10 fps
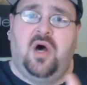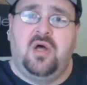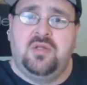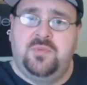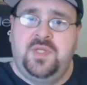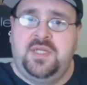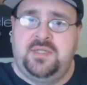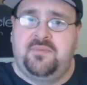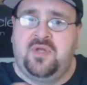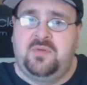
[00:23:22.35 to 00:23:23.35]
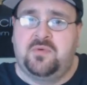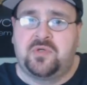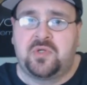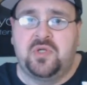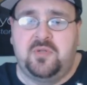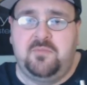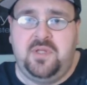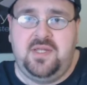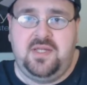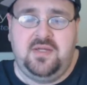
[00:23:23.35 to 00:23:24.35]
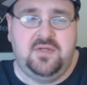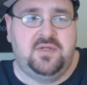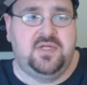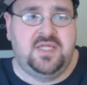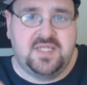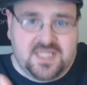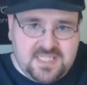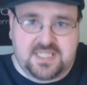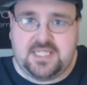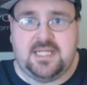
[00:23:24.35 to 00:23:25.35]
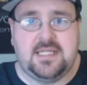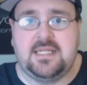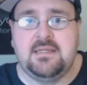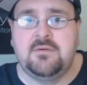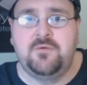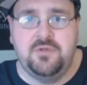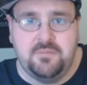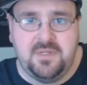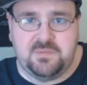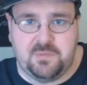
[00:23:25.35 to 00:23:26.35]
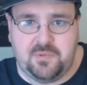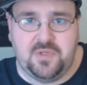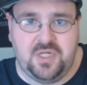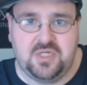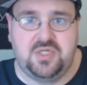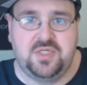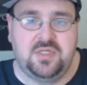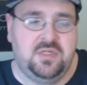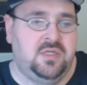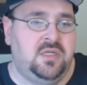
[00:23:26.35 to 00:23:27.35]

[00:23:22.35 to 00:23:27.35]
all of these flavors are going to be consistent with vapor production.